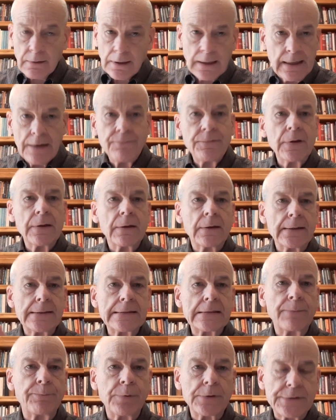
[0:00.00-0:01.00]
even the
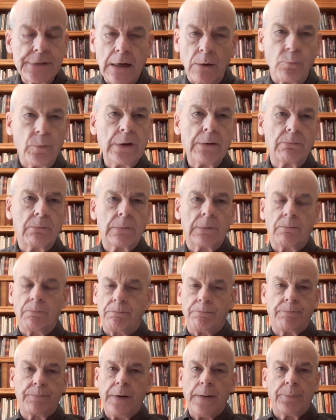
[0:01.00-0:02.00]
simple cell.
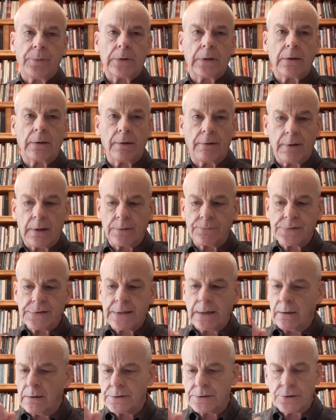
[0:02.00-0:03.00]
People tend to think of
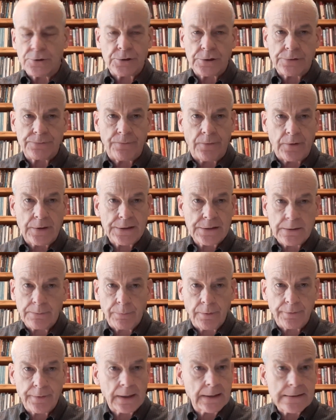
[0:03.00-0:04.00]
cells as just very
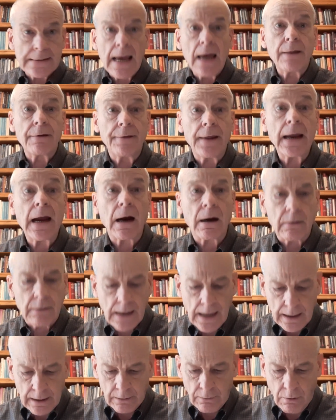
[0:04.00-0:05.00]
simple things. They are
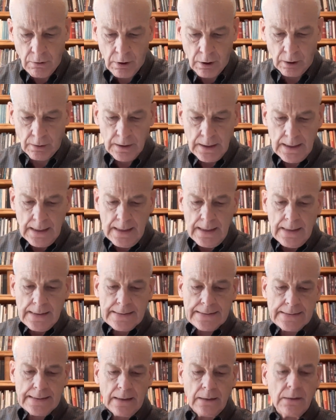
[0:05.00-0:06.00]
not at all.
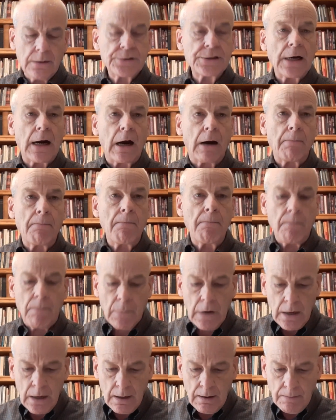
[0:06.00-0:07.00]
Cells are
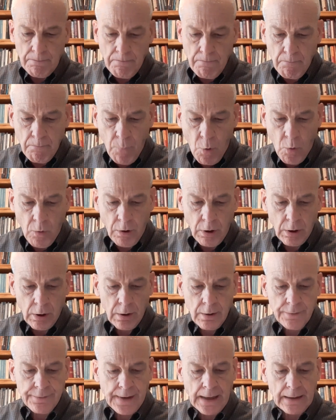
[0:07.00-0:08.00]

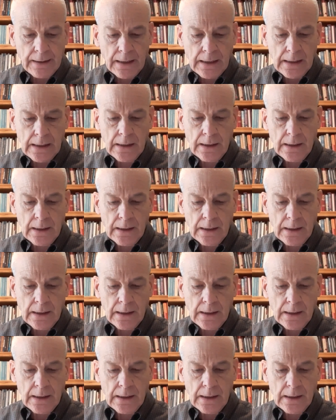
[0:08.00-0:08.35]
more than